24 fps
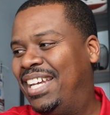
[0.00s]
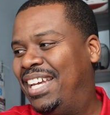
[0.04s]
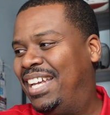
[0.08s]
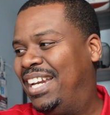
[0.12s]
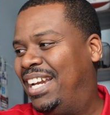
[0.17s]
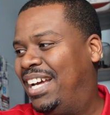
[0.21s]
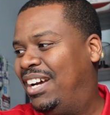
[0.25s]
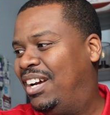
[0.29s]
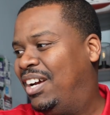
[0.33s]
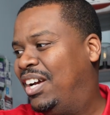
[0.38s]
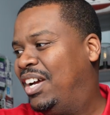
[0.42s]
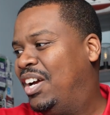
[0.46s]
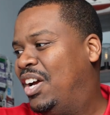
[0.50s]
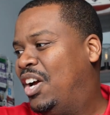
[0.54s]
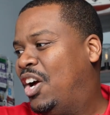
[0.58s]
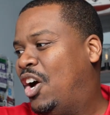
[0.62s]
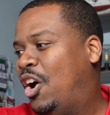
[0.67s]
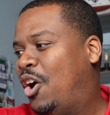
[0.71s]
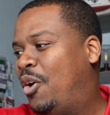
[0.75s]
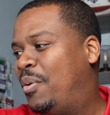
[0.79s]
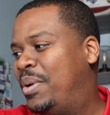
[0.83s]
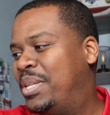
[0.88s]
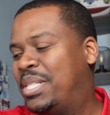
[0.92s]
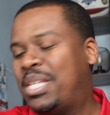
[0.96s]
And I
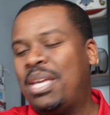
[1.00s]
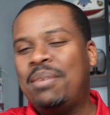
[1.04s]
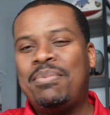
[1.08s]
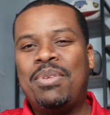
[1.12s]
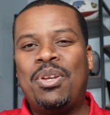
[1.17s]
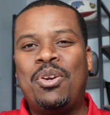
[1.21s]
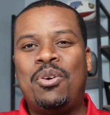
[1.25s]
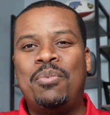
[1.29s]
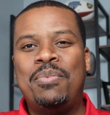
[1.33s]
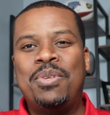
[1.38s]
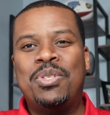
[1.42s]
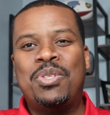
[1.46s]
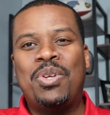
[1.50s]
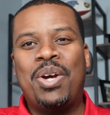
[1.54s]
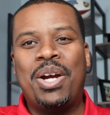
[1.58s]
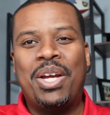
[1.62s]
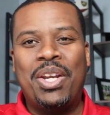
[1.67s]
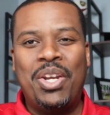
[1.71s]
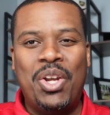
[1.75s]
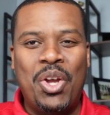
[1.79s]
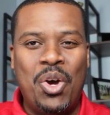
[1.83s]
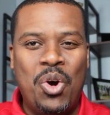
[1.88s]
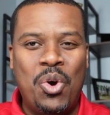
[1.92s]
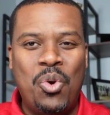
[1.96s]
always kept it on me so I
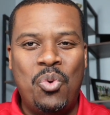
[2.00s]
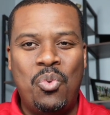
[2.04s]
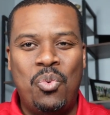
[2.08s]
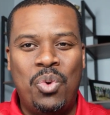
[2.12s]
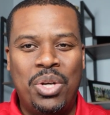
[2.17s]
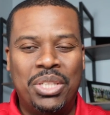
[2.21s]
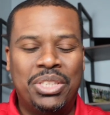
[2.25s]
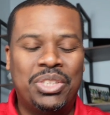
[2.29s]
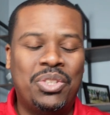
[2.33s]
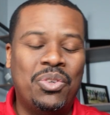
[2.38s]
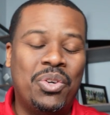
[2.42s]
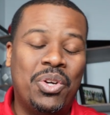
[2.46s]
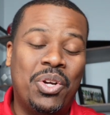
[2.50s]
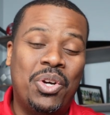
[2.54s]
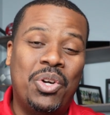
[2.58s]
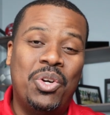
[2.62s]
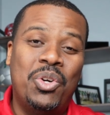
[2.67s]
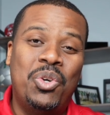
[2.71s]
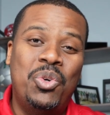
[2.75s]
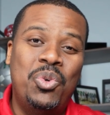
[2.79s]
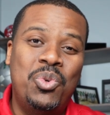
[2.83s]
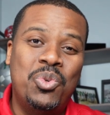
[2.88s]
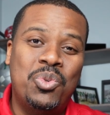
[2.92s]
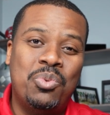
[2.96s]
can know what's going
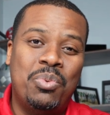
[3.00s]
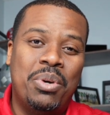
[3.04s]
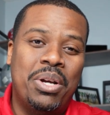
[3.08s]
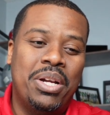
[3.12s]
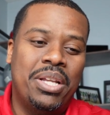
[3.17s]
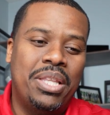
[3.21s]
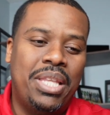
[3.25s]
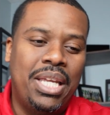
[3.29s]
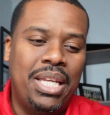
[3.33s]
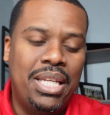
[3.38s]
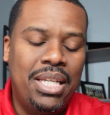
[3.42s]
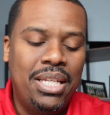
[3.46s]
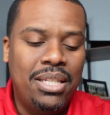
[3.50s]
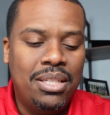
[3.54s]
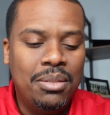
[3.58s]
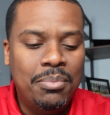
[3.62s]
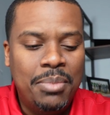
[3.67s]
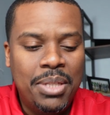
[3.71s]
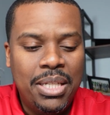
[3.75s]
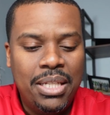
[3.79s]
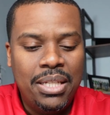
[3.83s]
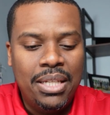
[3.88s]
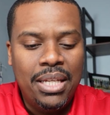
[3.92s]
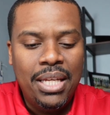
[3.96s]
on, who's where they need to
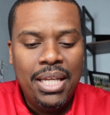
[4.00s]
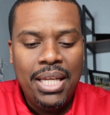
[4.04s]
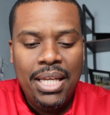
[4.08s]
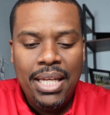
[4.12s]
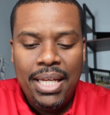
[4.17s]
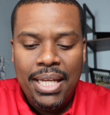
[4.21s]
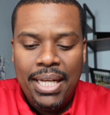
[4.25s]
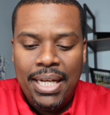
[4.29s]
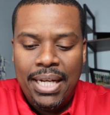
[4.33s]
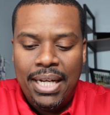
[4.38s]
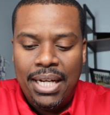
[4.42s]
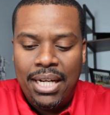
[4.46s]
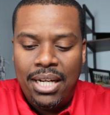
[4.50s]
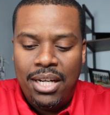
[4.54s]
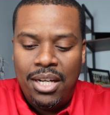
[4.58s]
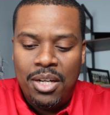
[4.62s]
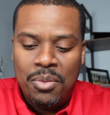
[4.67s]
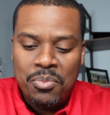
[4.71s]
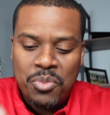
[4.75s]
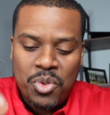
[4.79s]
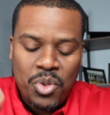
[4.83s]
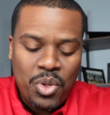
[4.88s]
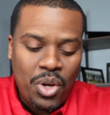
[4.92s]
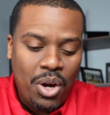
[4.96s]
be.
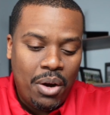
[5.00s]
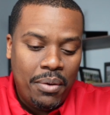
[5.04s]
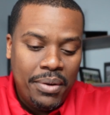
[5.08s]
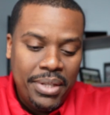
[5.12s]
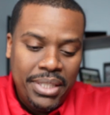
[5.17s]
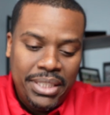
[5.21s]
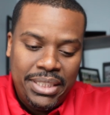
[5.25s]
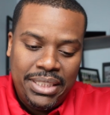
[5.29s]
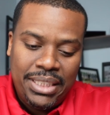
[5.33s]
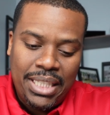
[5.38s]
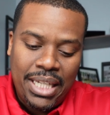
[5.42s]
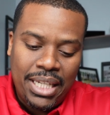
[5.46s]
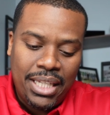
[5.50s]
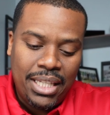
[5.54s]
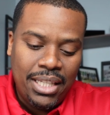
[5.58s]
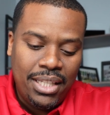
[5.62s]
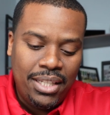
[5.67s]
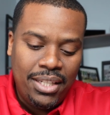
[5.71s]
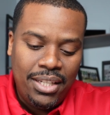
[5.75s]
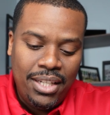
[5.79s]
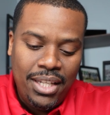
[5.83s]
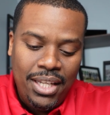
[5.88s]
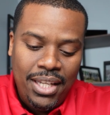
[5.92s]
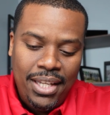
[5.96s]
So you're always
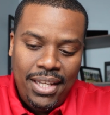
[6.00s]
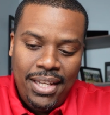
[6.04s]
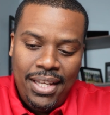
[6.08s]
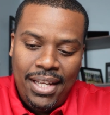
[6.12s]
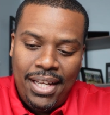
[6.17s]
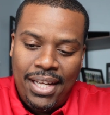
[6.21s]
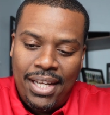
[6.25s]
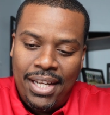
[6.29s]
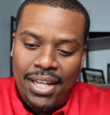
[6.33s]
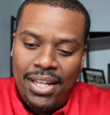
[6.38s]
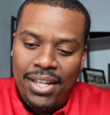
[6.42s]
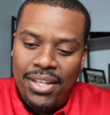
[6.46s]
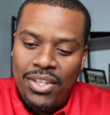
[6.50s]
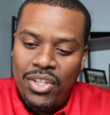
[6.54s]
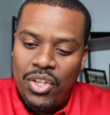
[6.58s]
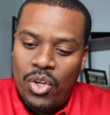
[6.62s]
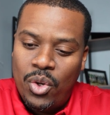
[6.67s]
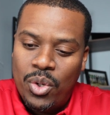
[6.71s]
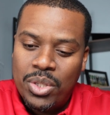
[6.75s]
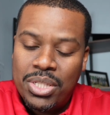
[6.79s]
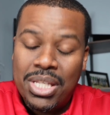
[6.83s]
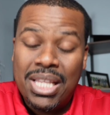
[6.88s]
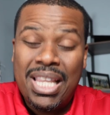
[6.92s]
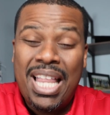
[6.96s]
checking.
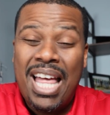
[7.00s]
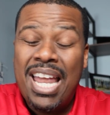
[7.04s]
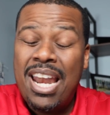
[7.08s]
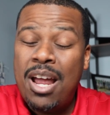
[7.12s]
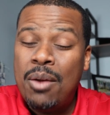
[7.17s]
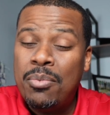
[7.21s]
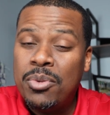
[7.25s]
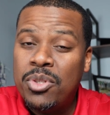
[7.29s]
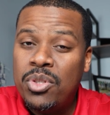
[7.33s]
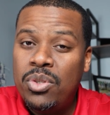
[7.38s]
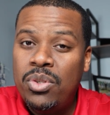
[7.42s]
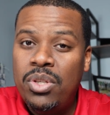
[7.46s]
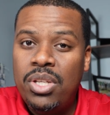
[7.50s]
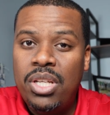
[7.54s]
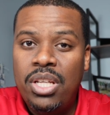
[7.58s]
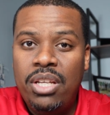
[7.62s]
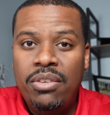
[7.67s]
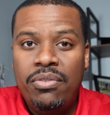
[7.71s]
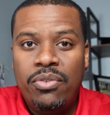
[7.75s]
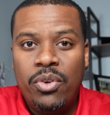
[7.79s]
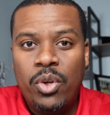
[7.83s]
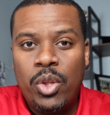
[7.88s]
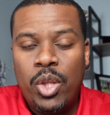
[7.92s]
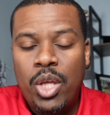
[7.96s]
There's a lot of opportunity
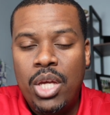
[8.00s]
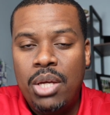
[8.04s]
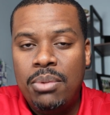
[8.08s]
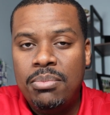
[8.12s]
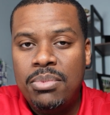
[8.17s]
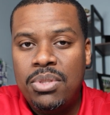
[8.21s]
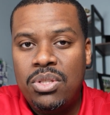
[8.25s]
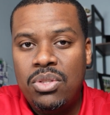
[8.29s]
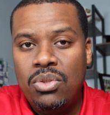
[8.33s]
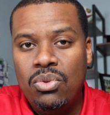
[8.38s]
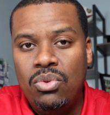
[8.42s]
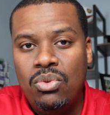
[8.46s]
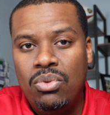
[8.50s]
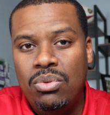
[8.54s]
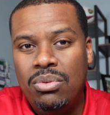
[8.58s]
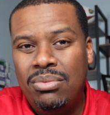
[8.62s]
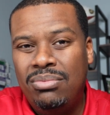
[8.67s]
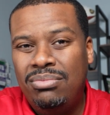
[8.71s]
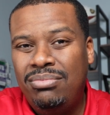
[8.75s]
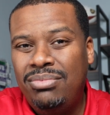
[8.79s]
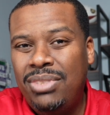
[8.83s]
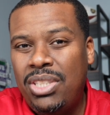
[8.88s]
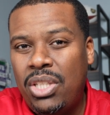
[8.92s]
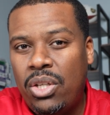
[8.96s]
for them
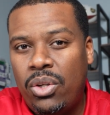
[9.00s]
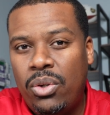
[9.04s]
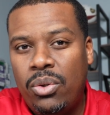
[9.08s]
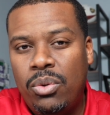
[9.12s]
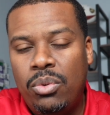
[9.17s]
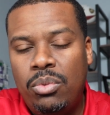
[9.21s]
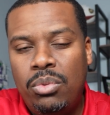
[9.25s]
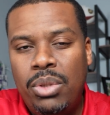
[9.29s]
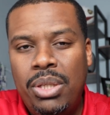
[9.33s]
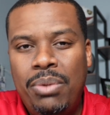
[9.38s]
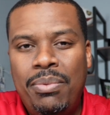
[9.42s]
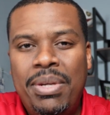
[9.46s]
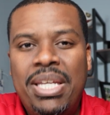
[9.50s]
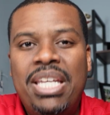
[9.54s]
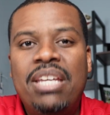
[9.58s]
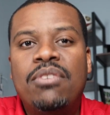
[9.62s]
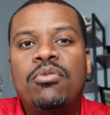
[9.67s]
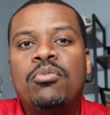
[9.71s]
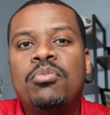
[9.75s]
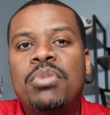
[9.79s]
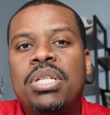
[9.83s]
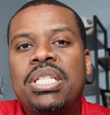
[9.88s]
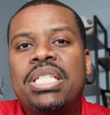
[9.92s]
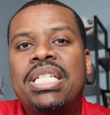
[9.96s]
to, we give
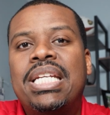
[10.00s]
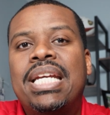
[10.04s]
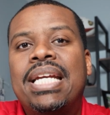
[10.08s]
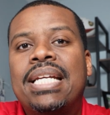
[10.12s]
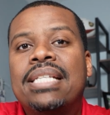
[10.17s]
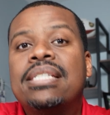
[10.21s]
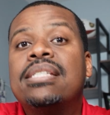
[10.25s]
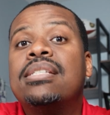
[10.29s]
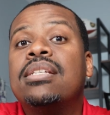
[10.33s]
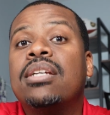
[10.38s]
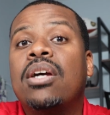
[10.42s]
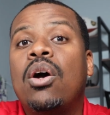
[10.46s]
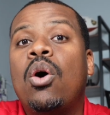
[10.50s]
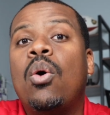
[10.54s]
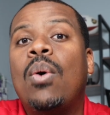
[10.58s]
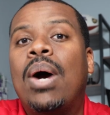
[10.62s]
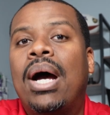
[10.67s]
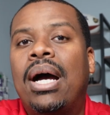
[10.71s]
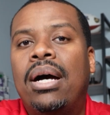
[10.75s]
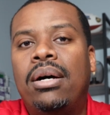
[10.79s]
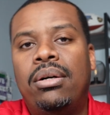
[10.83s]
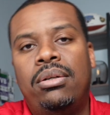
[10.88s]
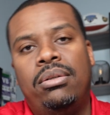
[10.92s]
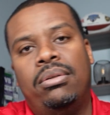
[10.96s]
them a chance to go
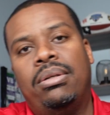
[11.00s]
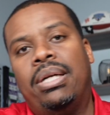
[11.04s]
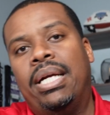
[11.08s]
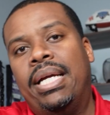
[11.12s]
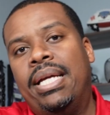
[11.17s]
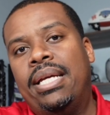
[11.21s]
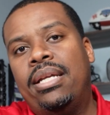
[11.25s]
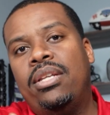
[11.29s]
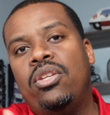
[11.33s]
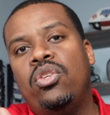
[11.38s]
out, right?